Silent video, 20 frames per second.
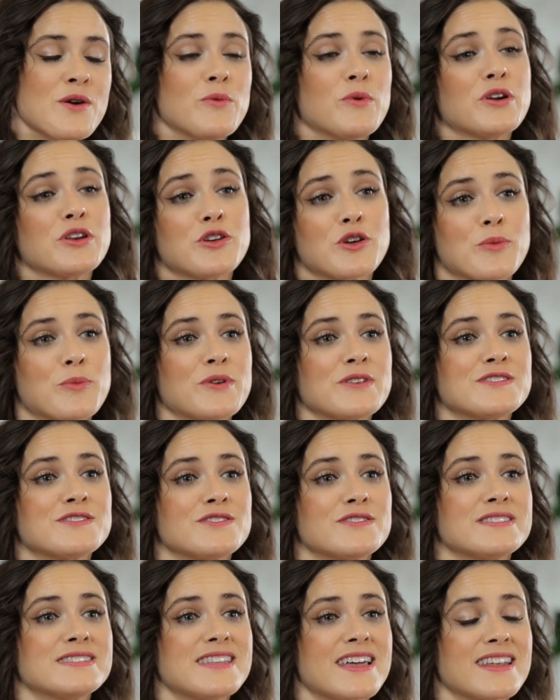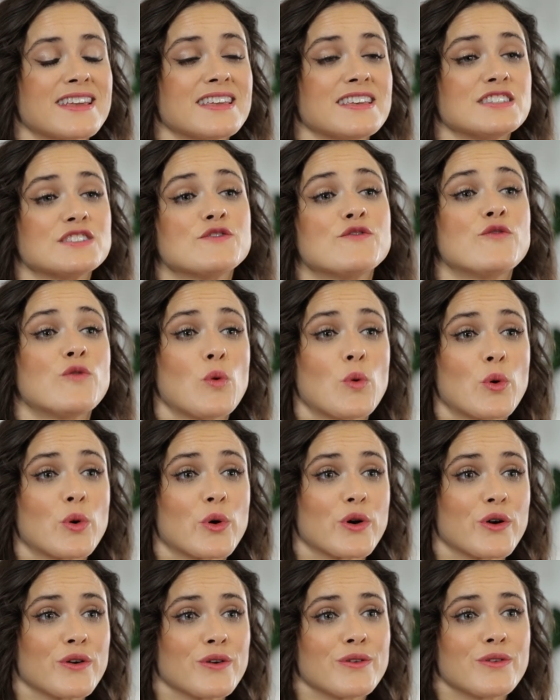what your personal aesthetic is
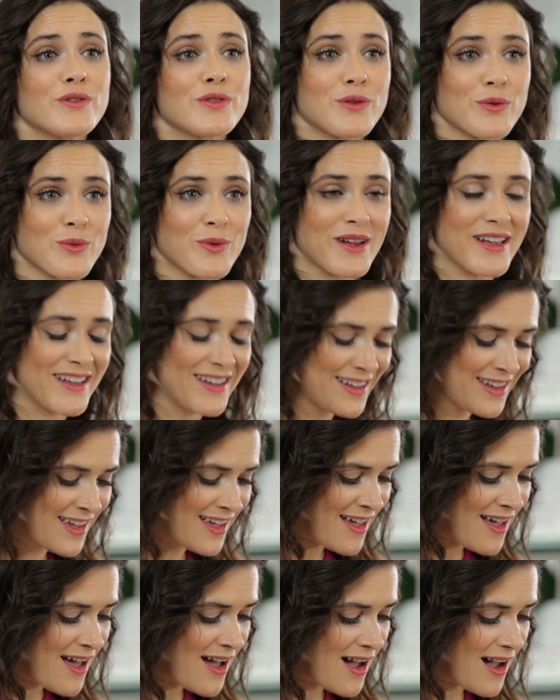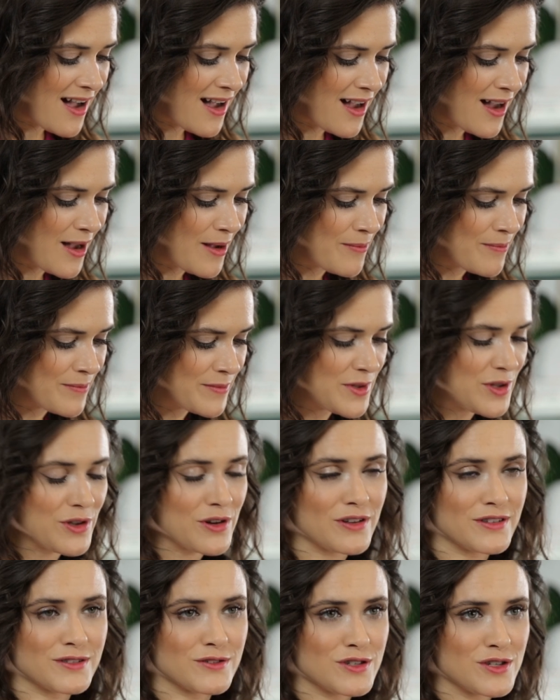for the ring. Um, you could
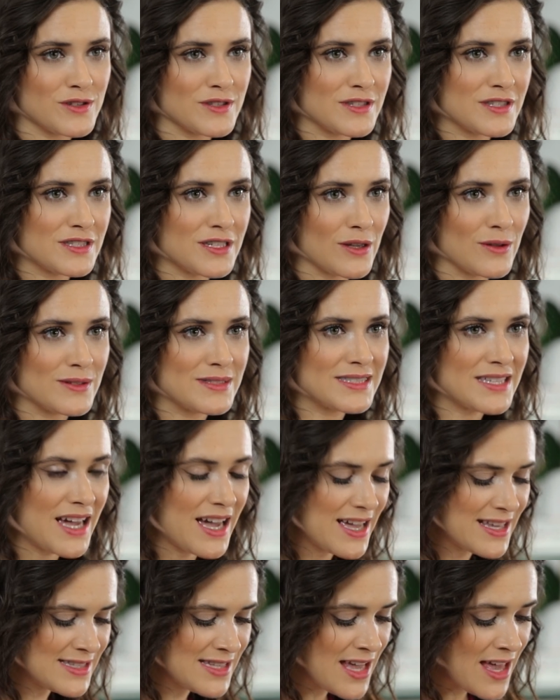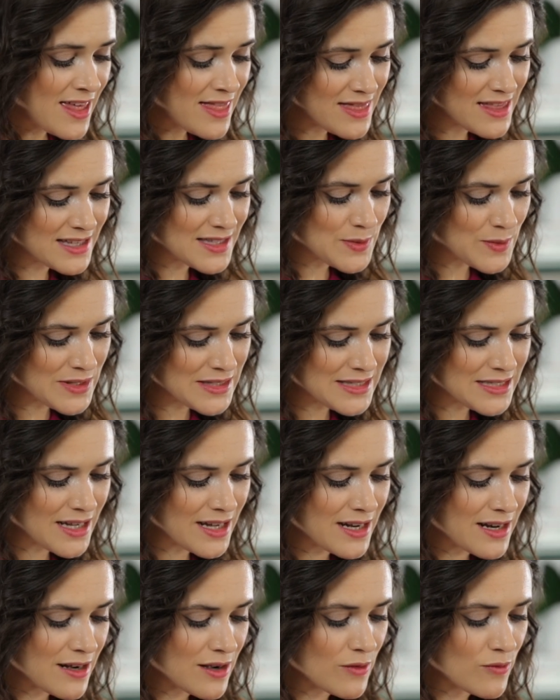also choose a stone size. This one's
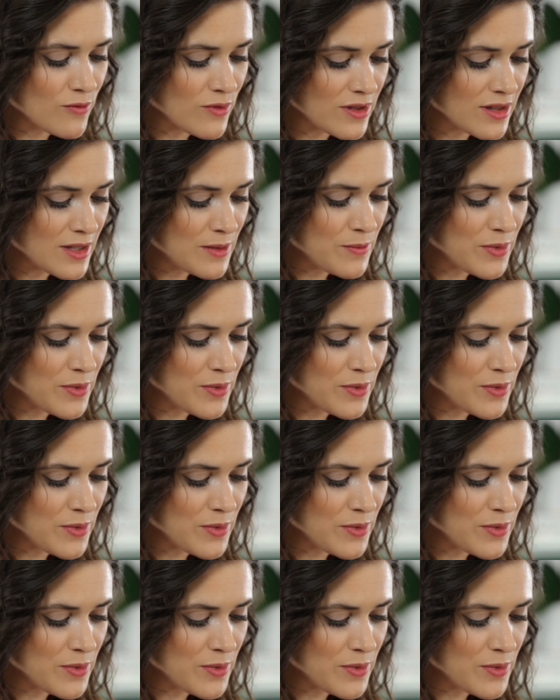done in a really